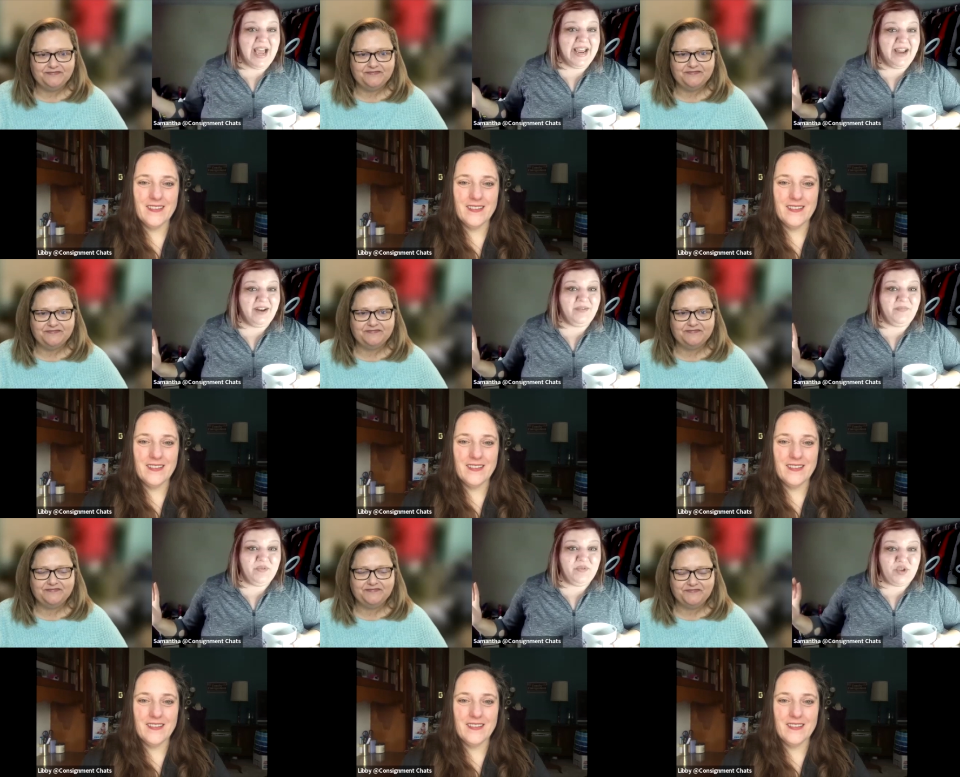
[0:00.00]
Speaker 1: I had
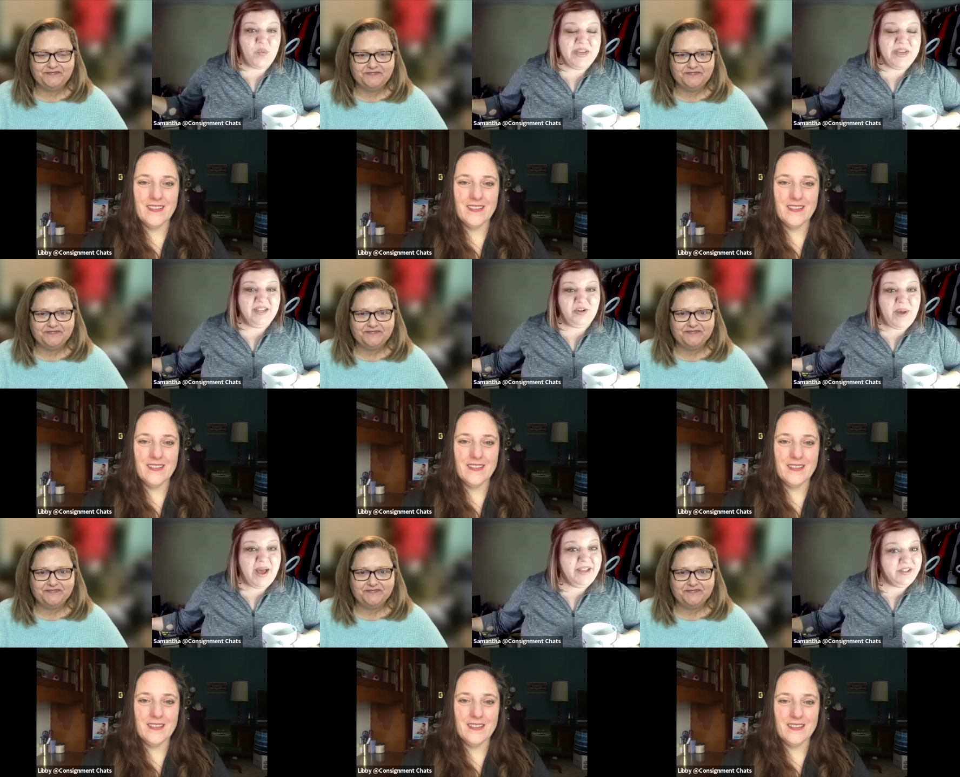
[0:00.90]
so many little
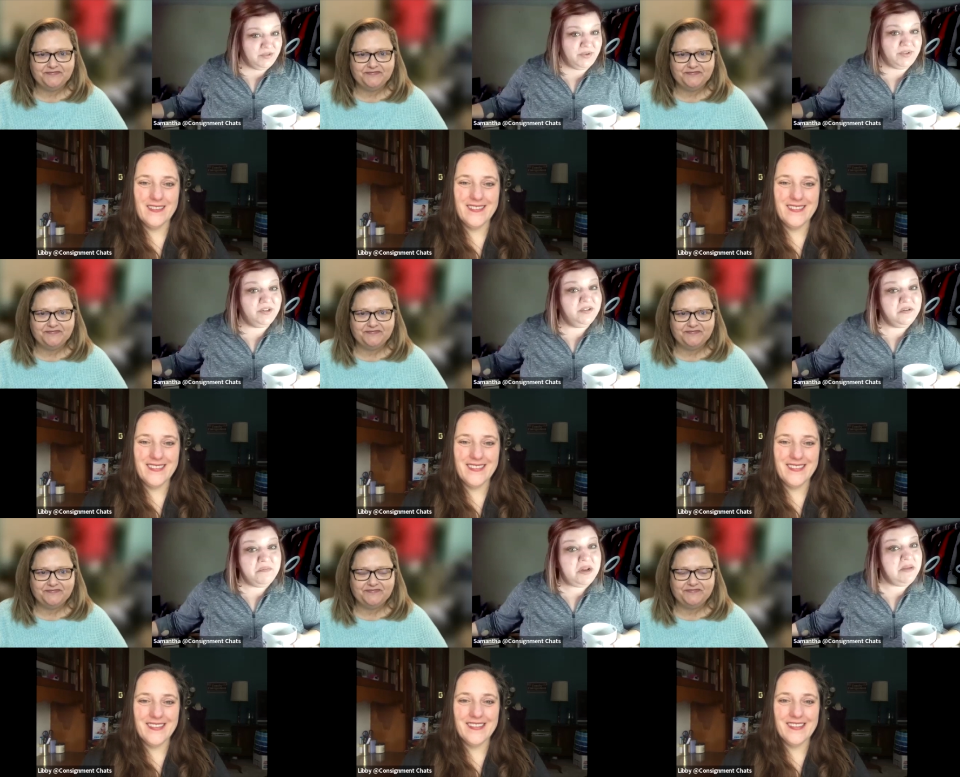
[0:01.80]
piles around here,
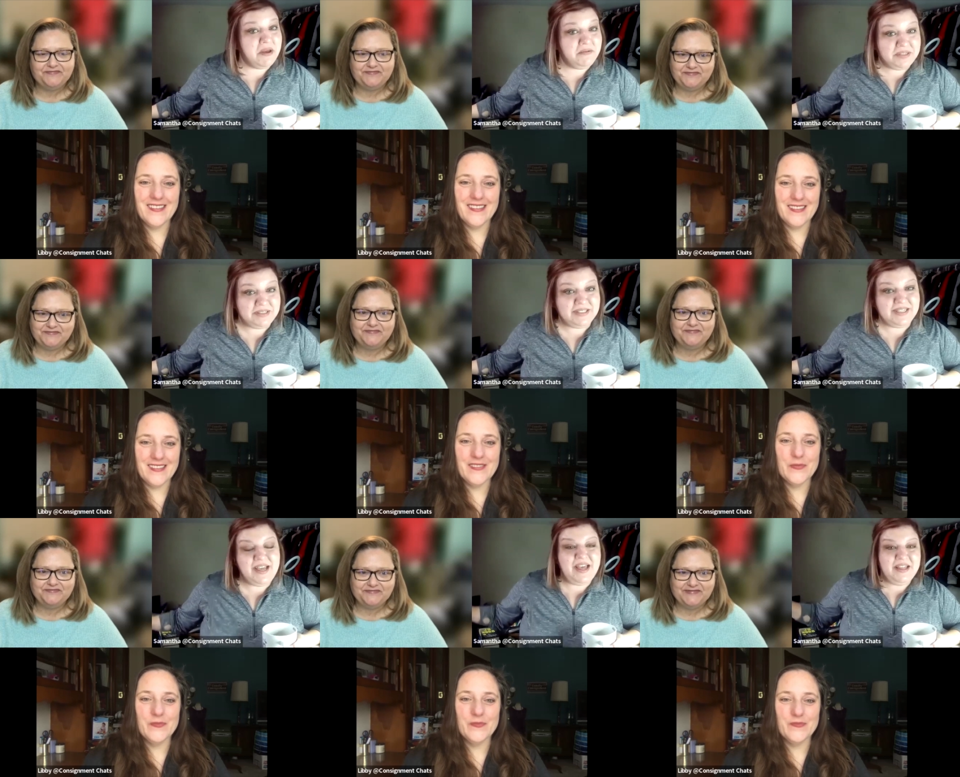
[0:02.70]
little money mountains
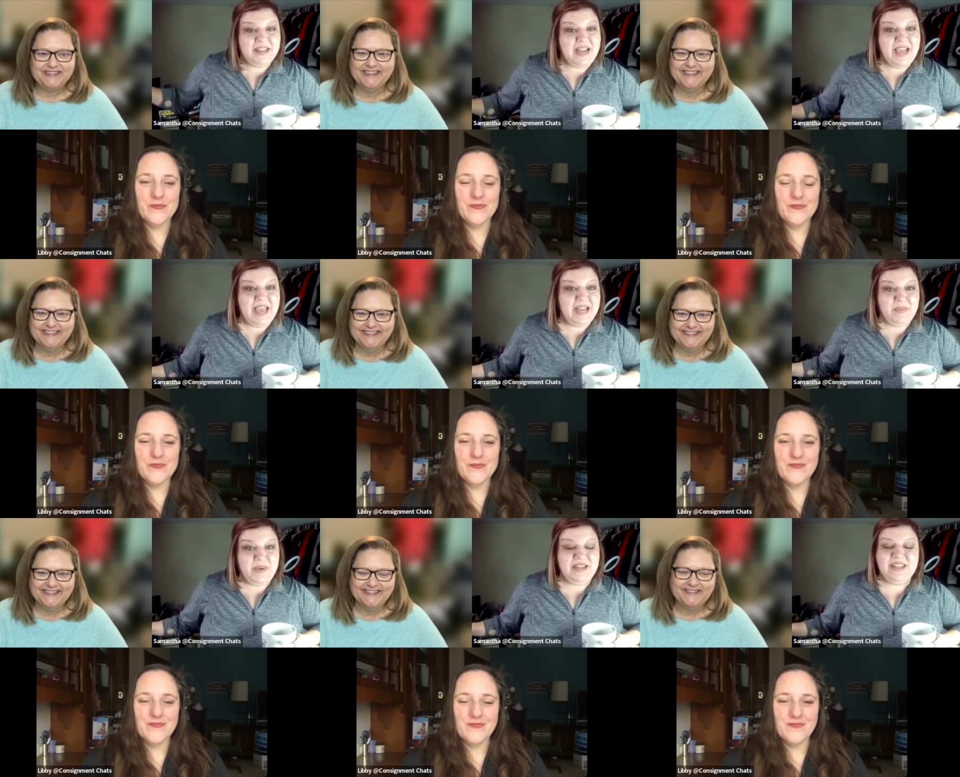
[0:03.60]
that I had
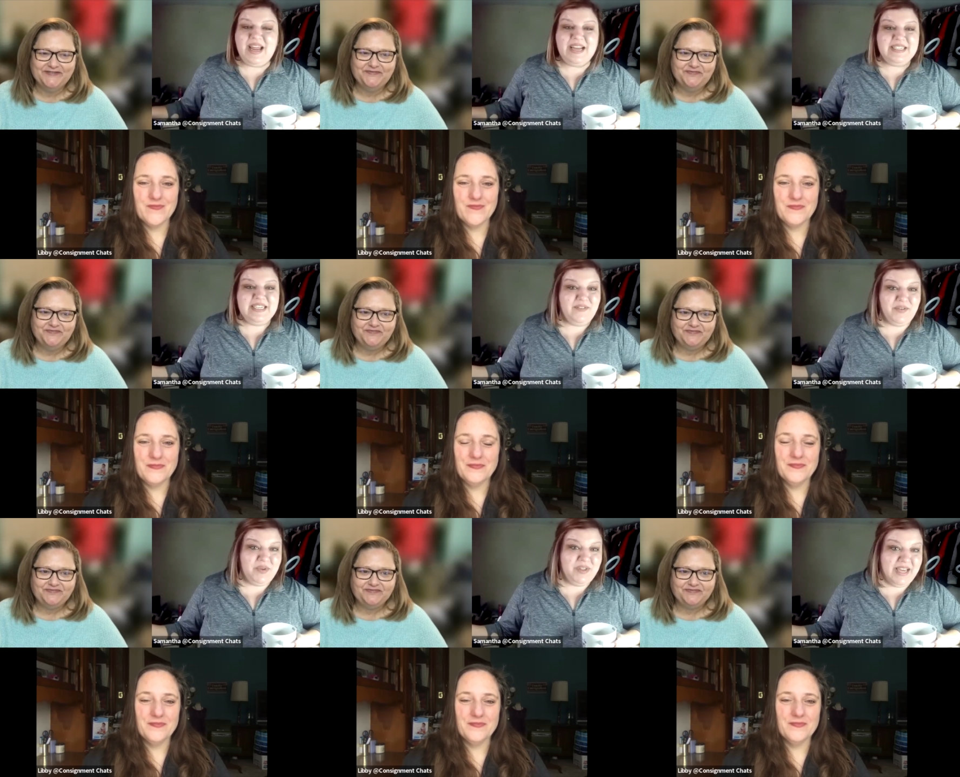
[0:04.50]
been, that I didn't
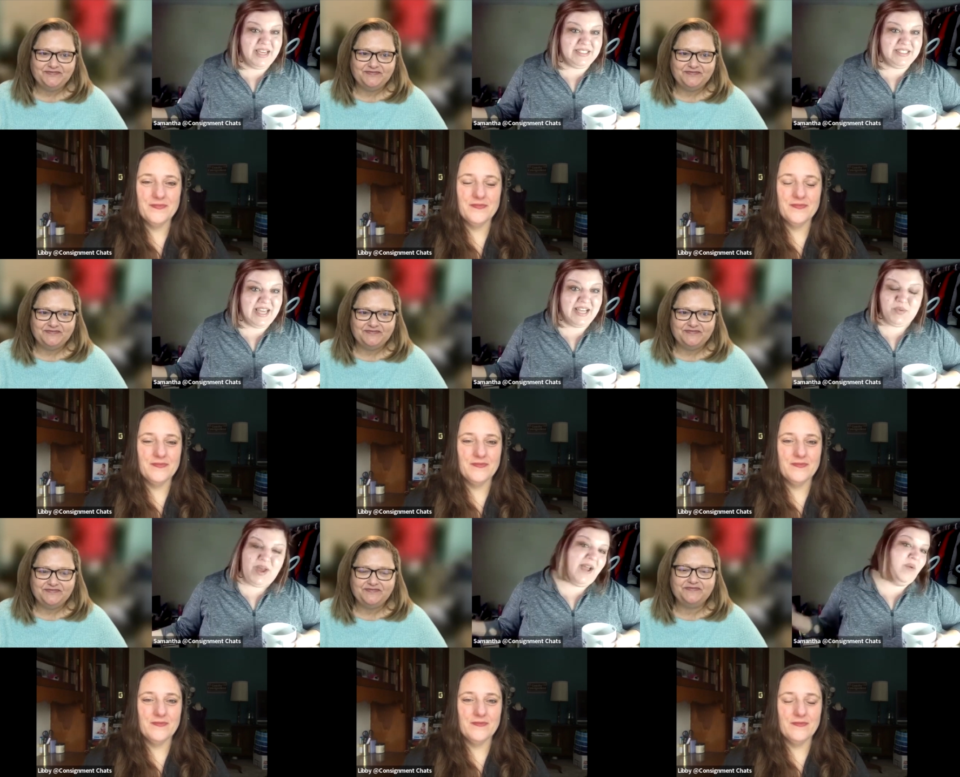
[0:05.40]
even realize that's
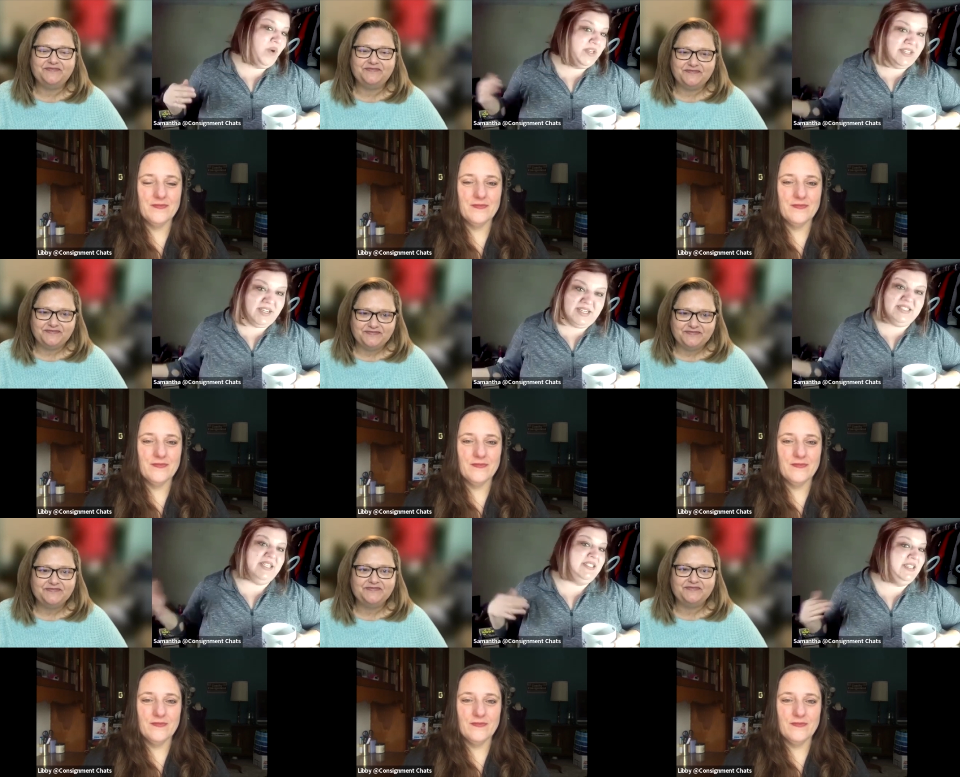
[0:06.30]
why I wasn't
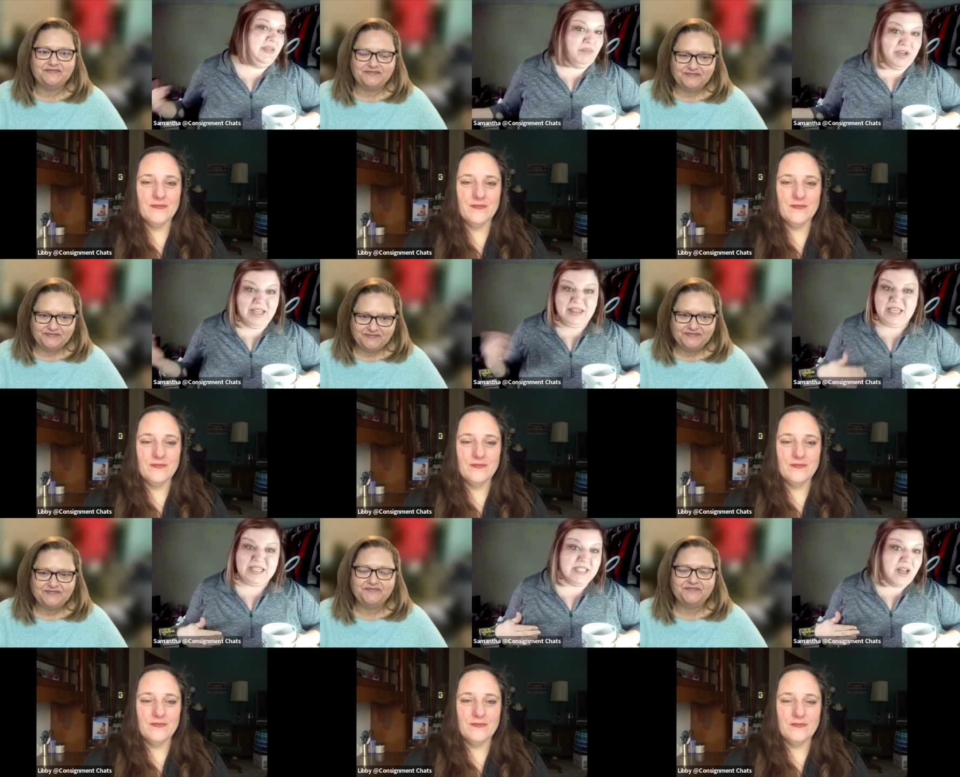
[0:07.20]
consistently bringing
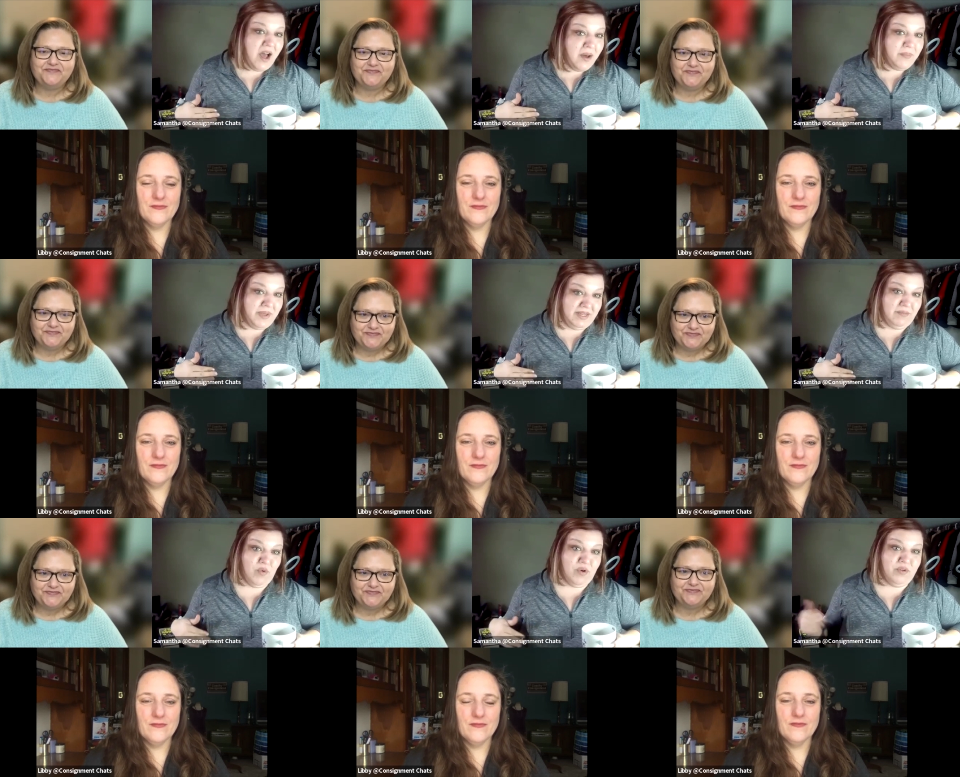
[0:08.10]
things up
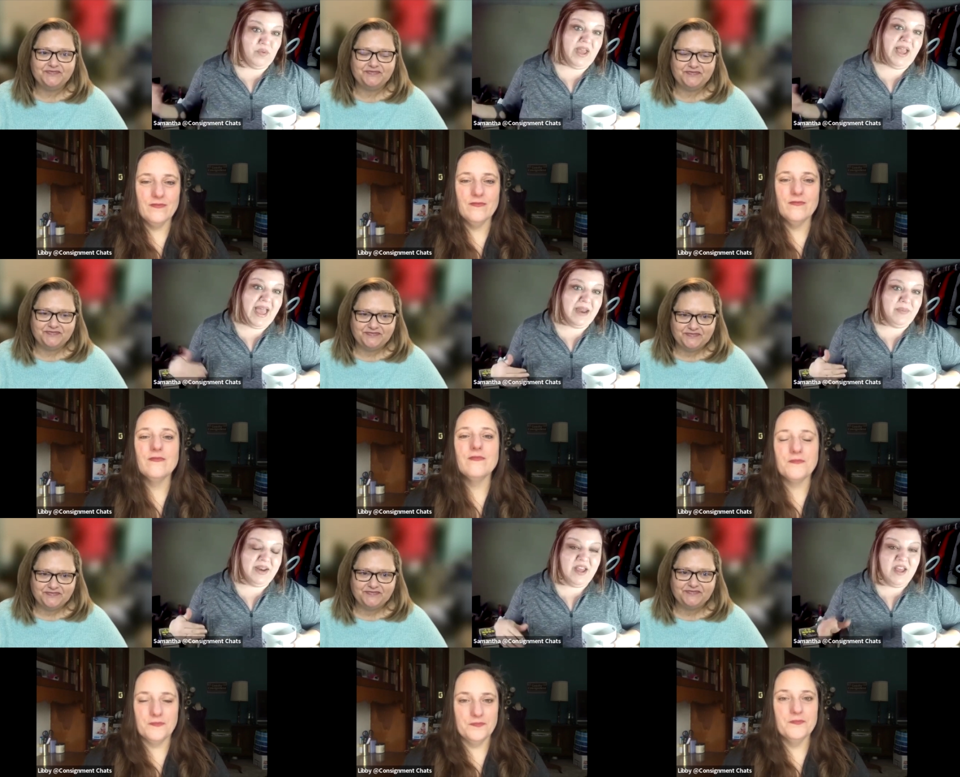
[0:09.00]
anymore the way I had
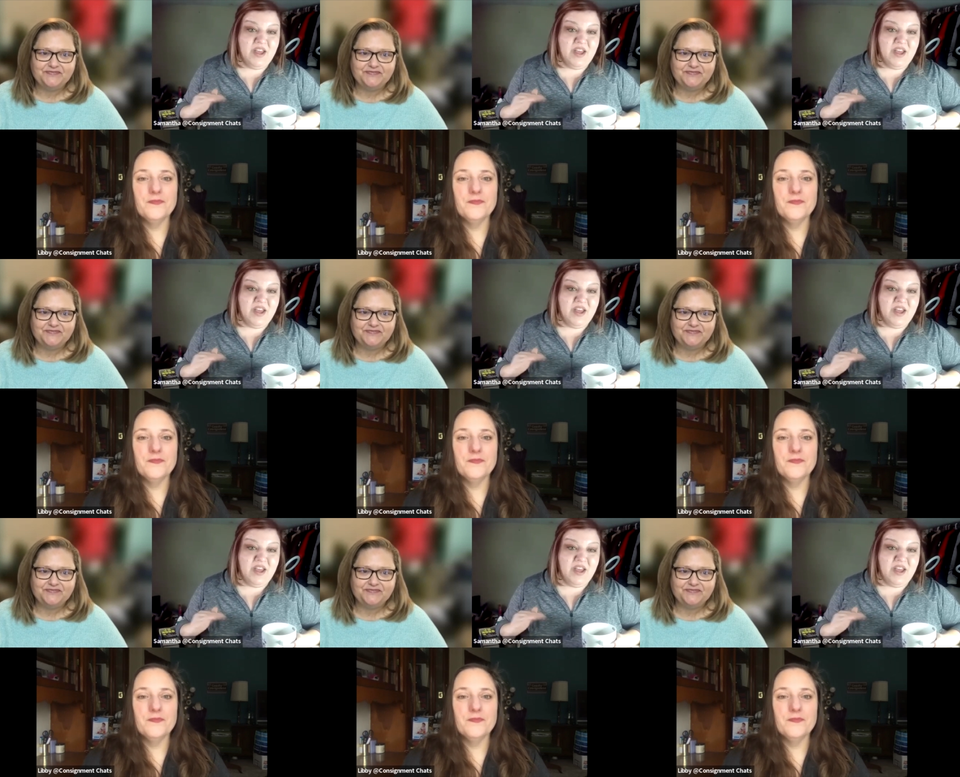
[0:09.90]
been.